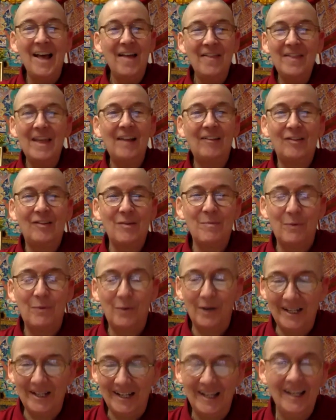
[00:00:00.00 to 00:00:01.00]
That's the
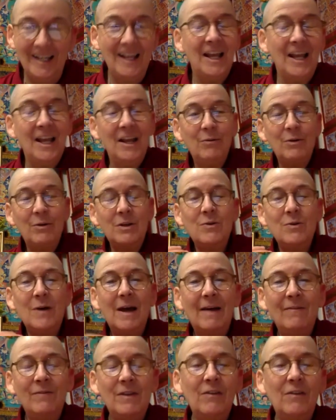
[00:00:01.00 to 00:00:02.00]
point. When you
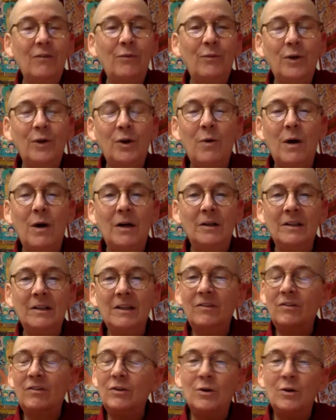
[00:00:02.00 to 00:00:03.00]
have these 4
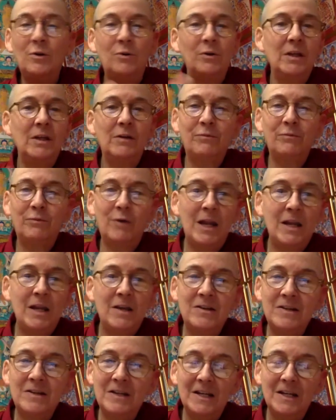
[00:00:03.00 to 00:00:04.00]
qualities, you're only a
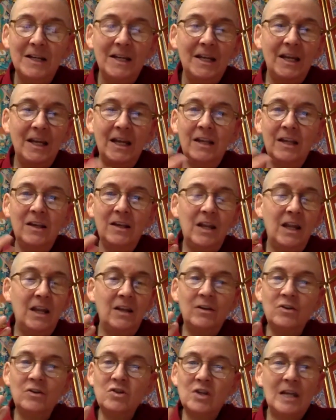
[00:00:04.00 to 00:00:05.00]
friend and
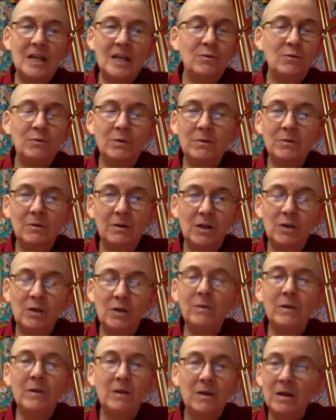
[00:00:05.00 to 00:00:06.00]
a genuine
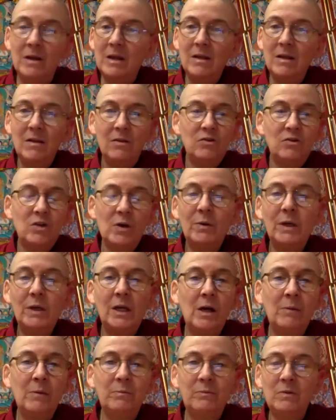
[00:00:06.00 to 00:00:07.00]
human showing
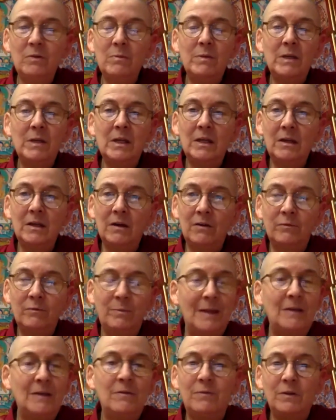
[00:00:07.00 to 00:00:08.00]
up to be of
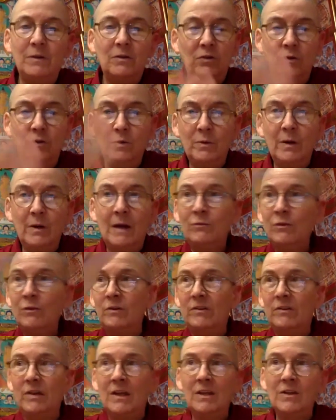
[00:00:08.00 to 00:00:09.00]
benefit to
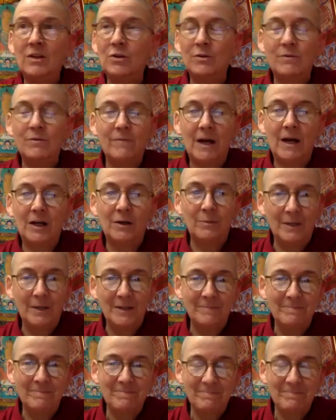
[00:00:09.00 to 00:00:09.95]
whoever's in your environment.